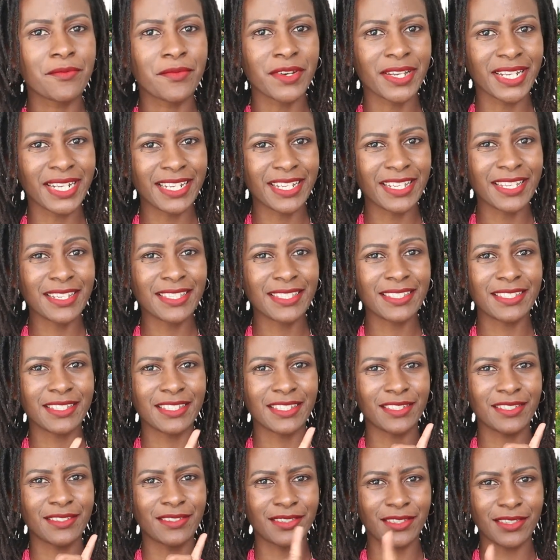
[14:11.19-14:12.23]

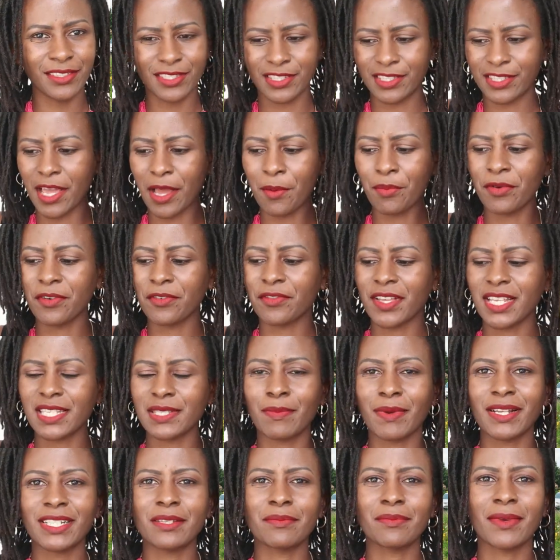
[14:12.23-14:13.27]
released it's their
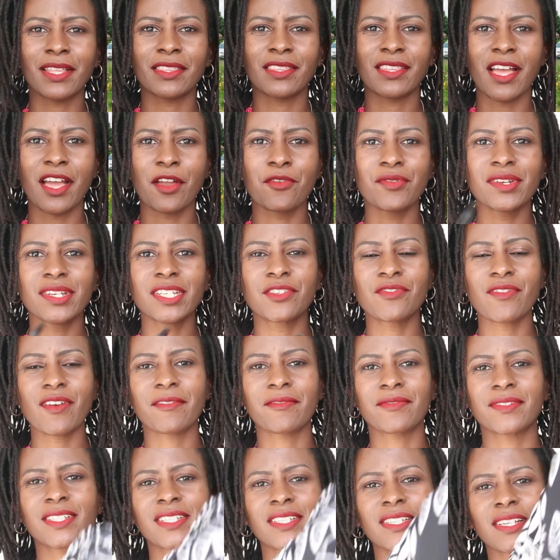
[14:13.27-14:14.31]
previous pattern but they're
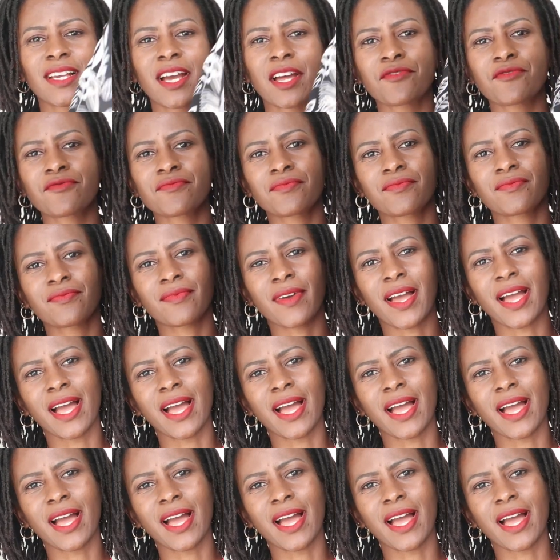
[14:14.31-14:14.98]
redrafting and,